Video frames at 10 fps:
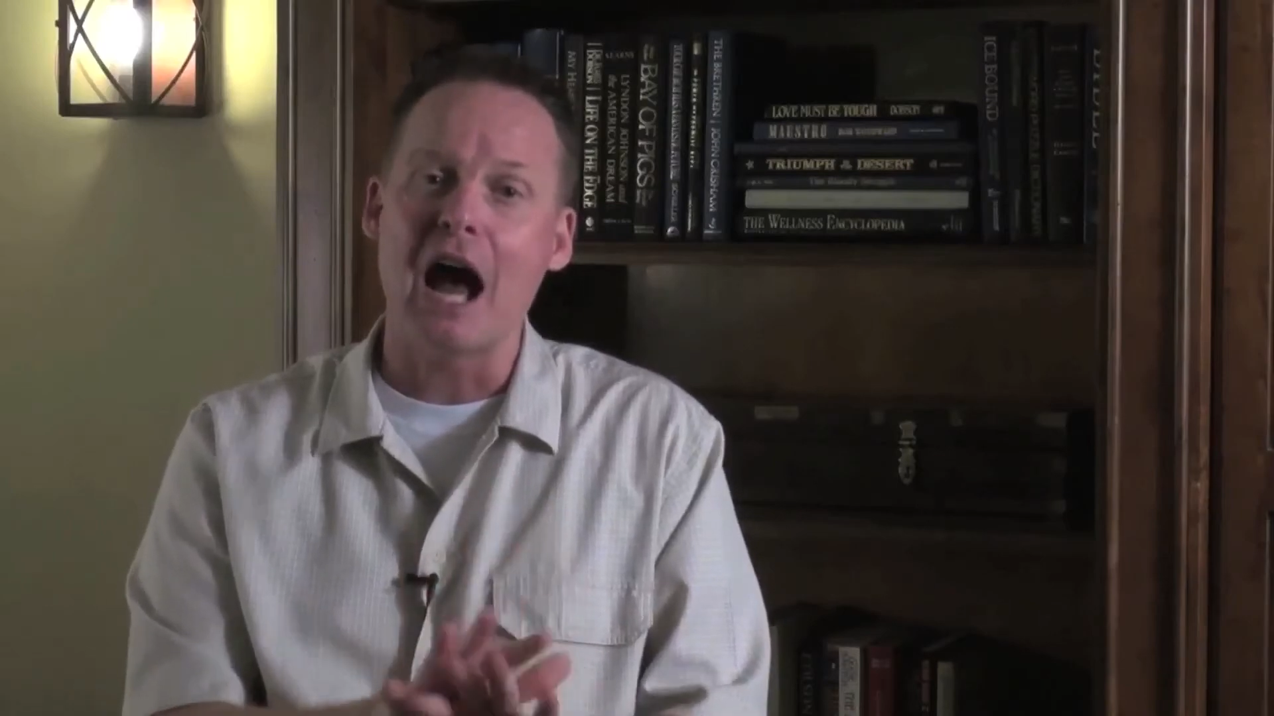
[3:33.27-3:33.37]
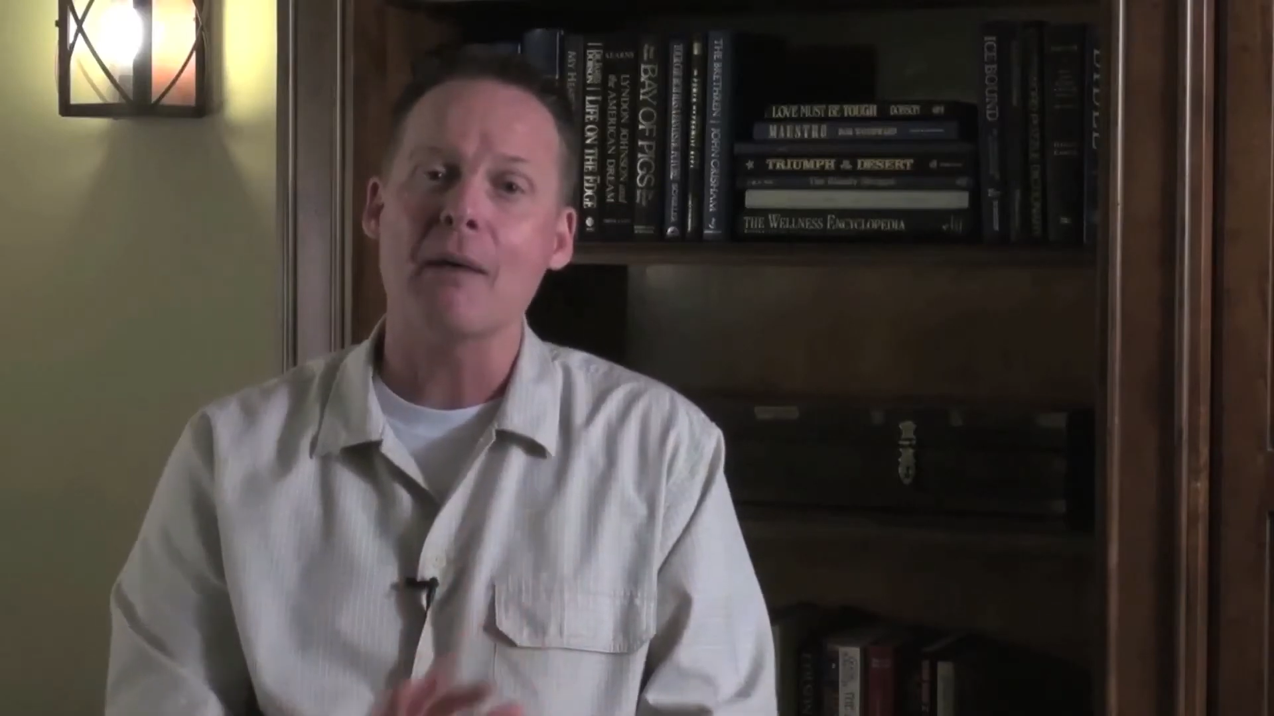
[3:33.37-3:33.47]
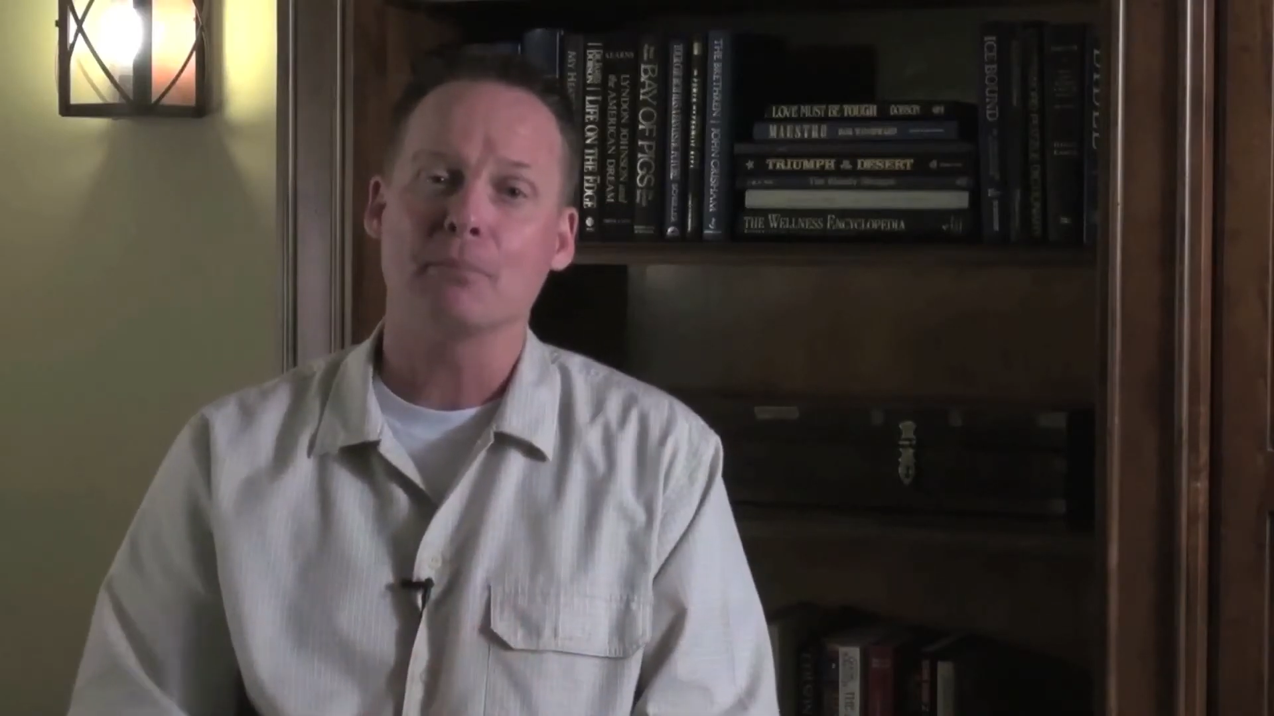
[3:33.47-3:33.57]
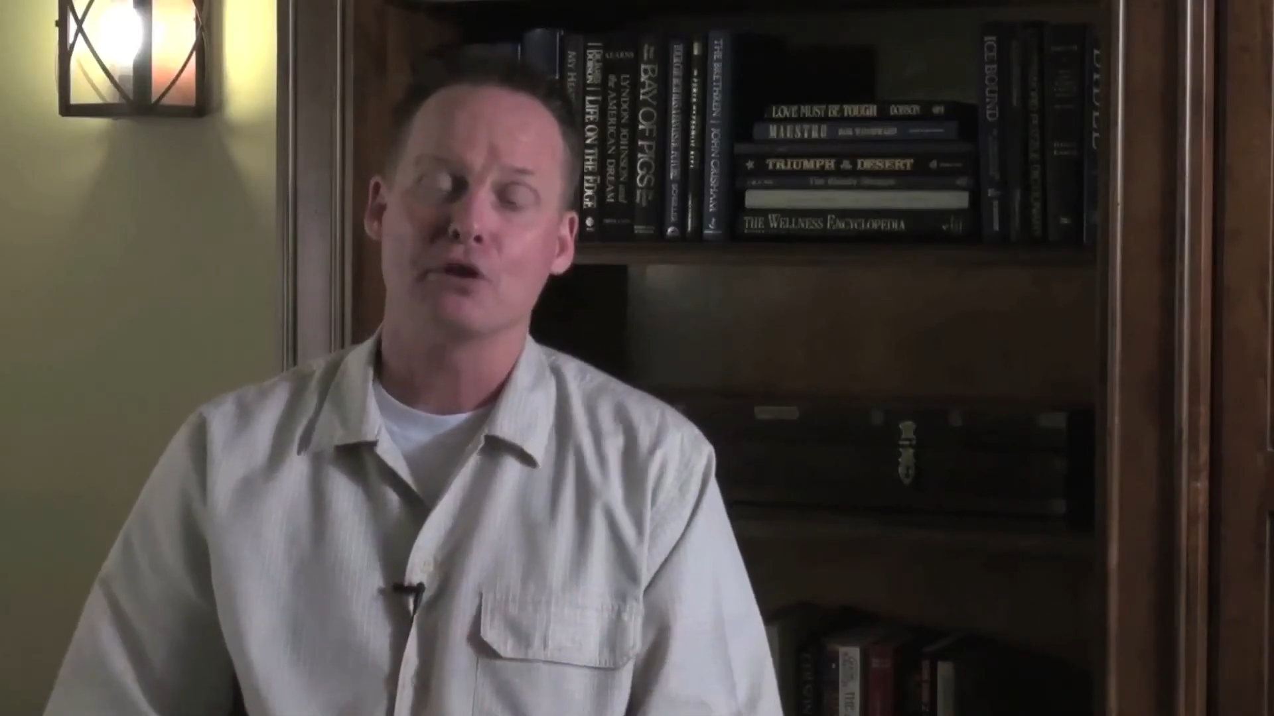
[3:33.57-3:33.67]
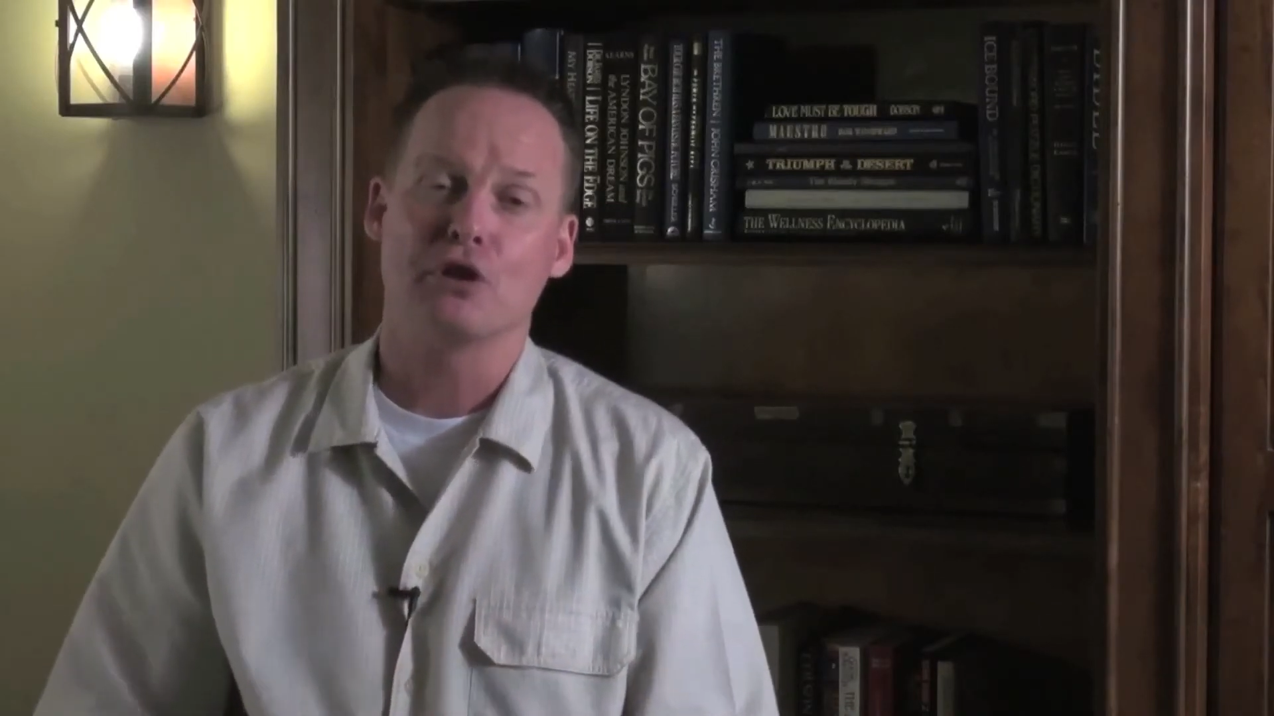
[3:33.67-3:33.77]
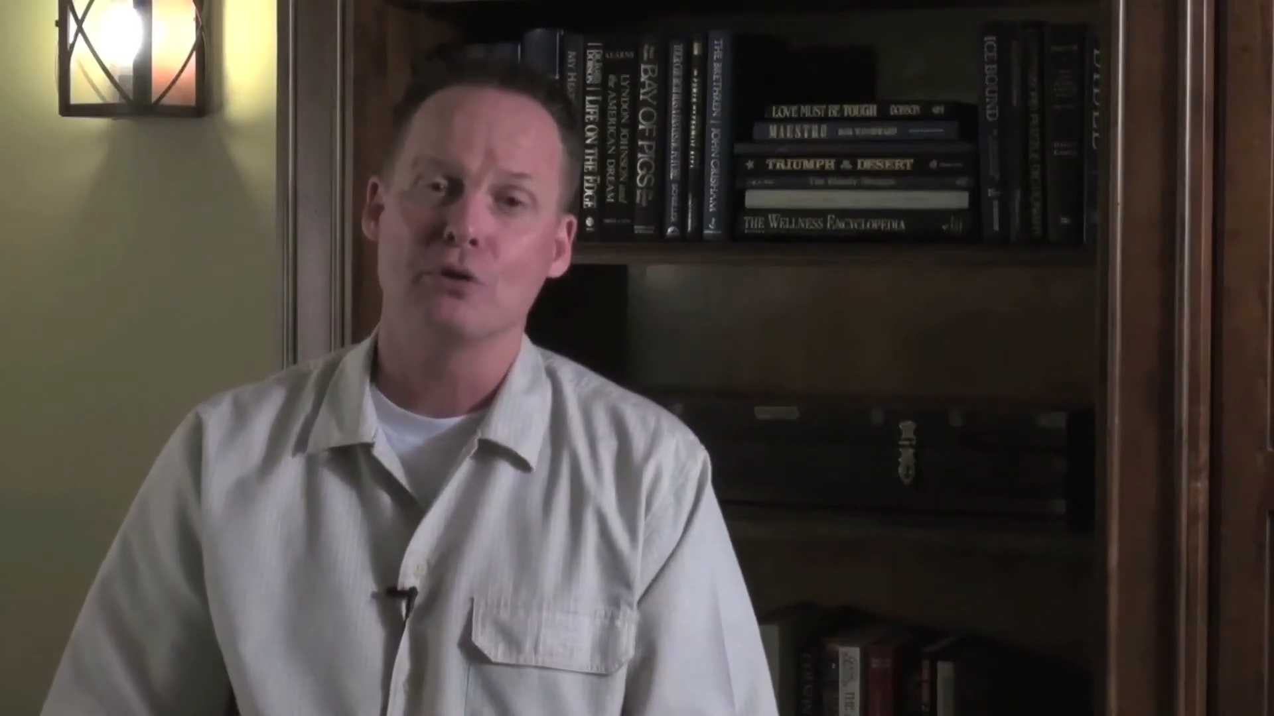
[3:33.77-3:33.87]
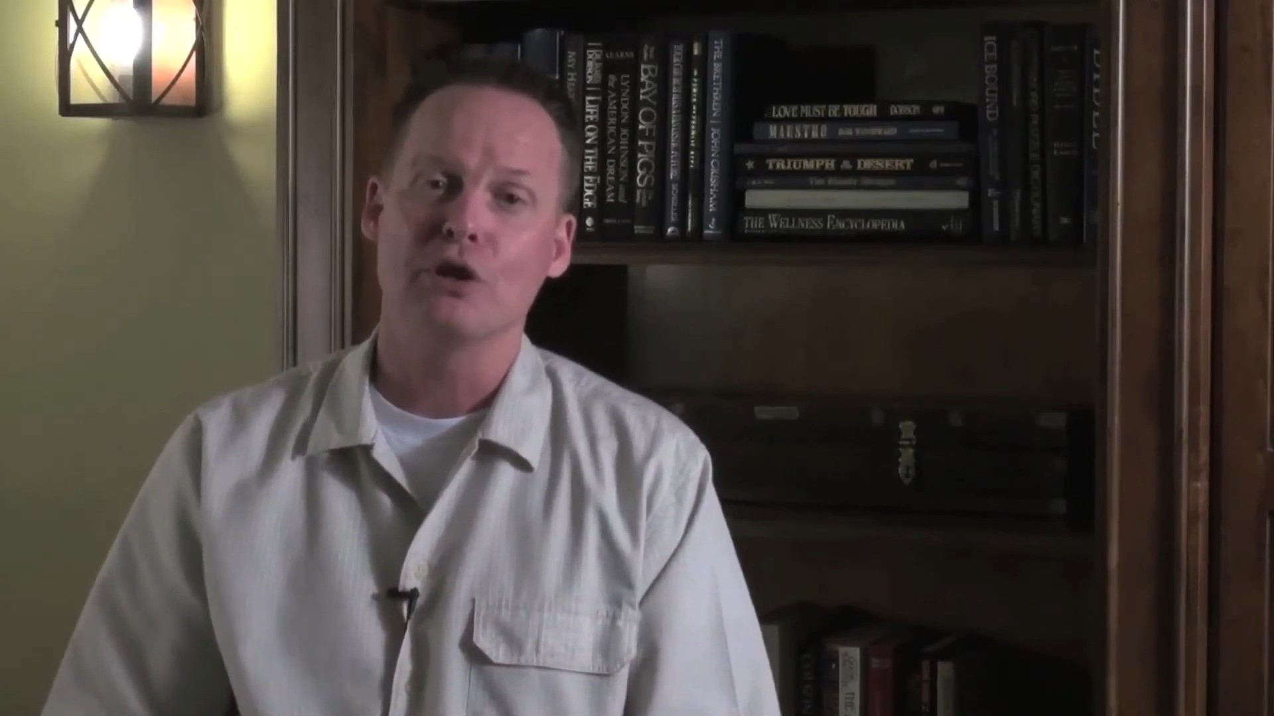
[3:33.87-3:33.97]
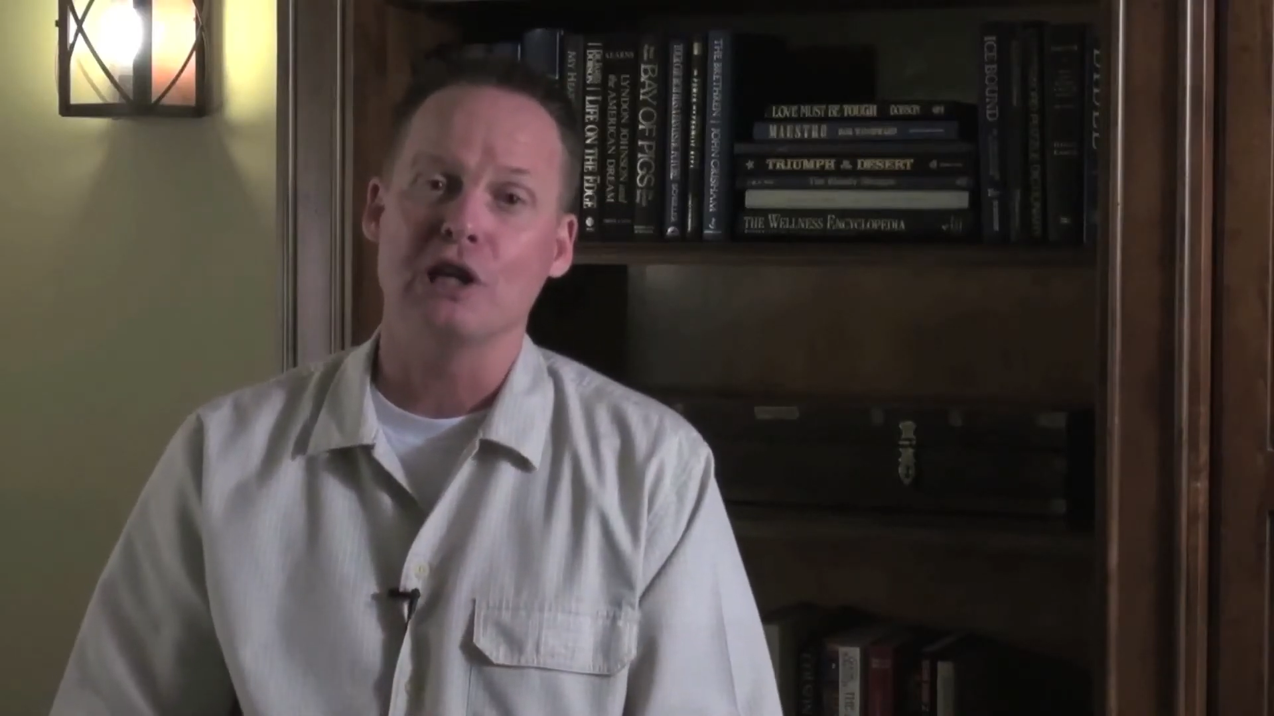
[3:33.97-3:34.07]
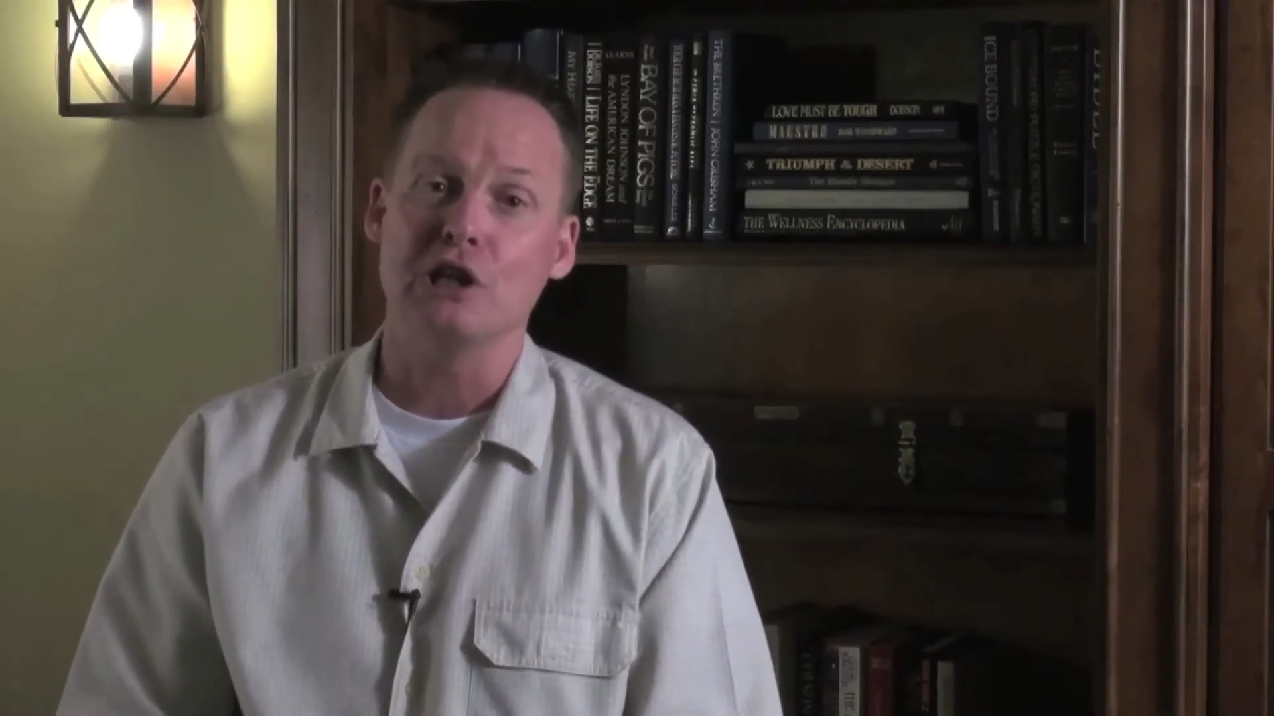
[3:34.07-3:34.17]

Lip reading: opportunity